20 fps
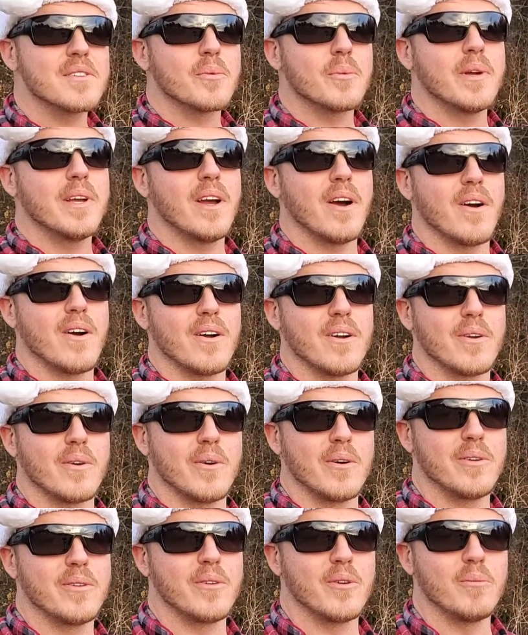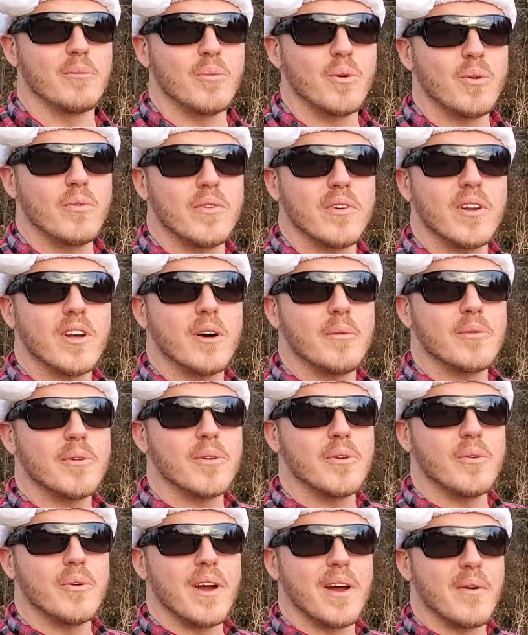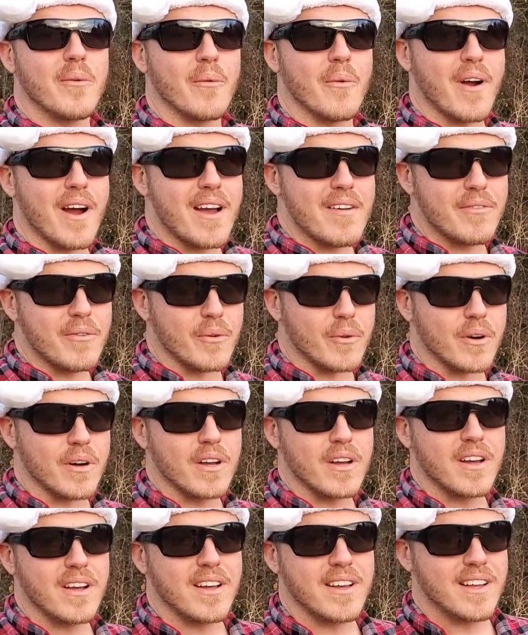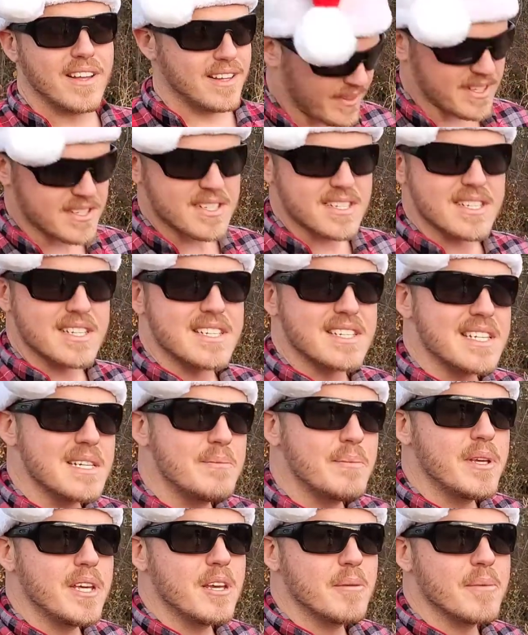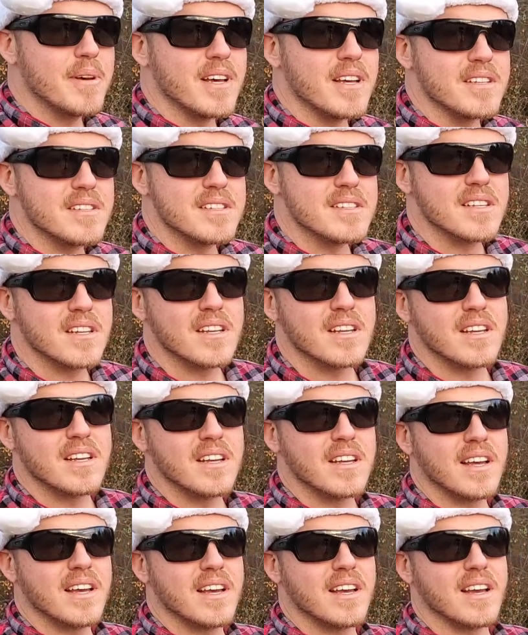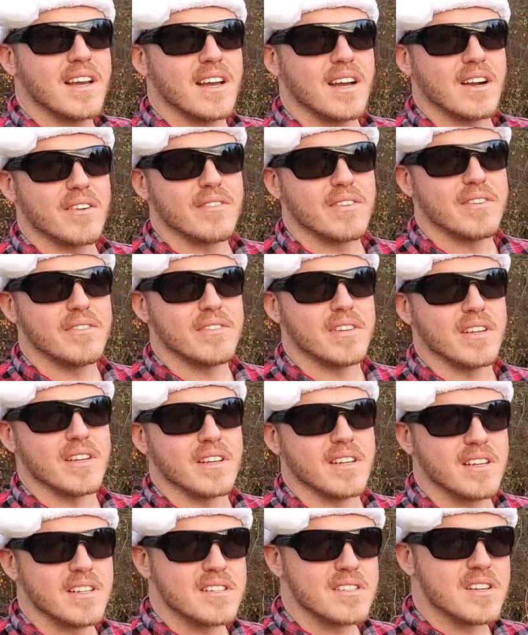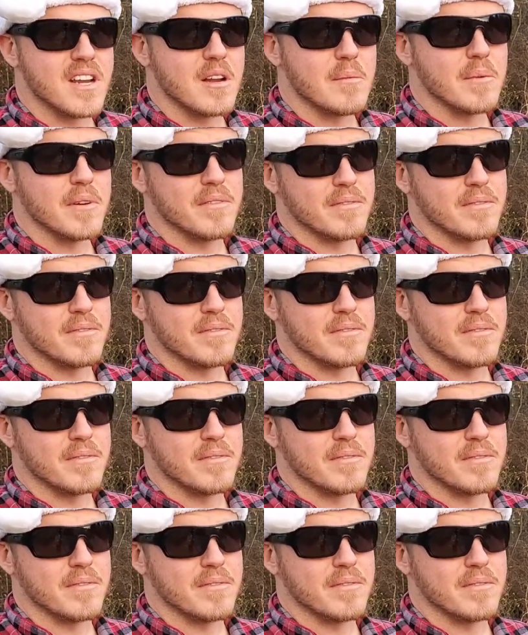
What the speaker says: we are going to move it up to a rifle. This is a Dpms AR-15 chambered in